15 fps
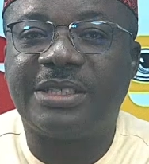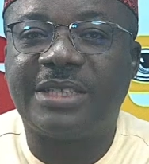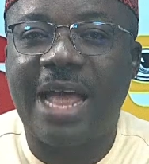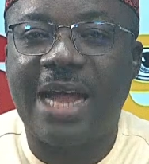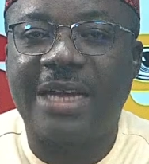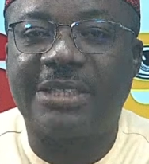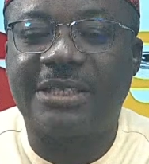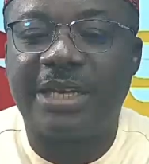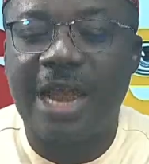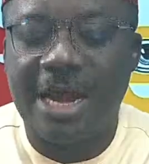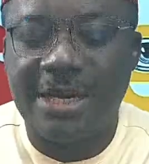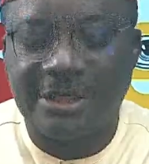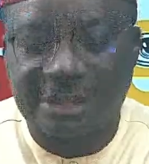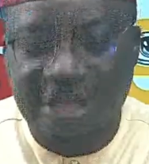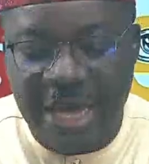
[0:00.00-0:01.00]
tax
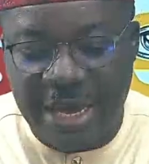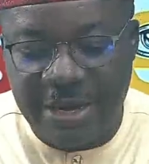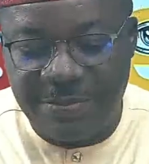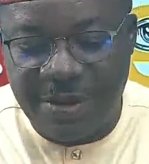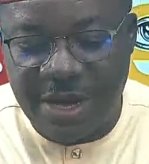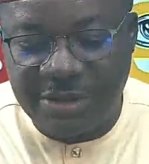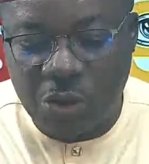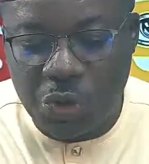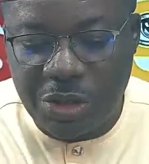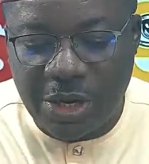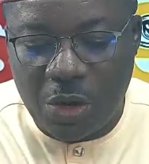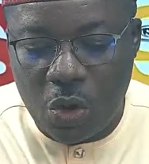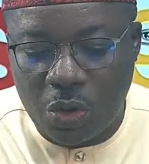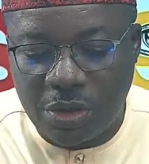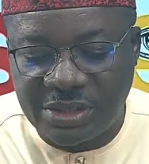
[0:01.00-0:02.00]
landscape has
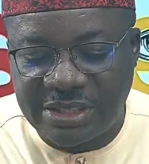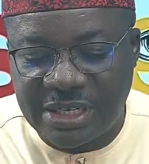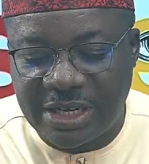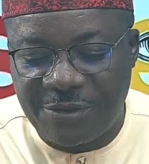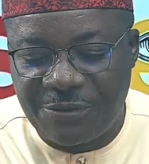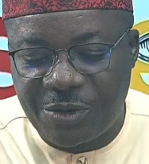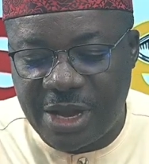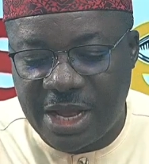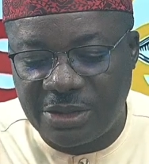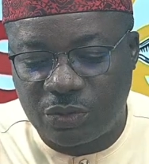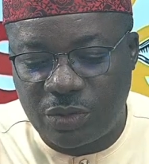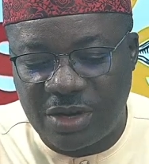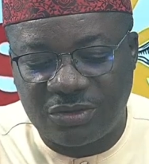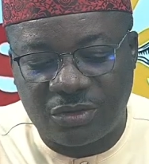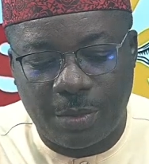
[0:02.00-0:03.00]
undergone significant
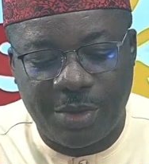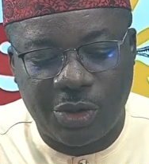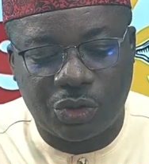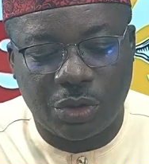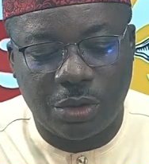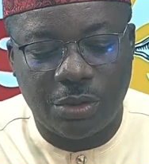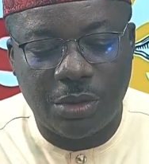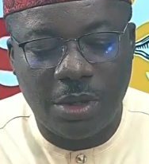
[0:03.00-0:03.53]
transformation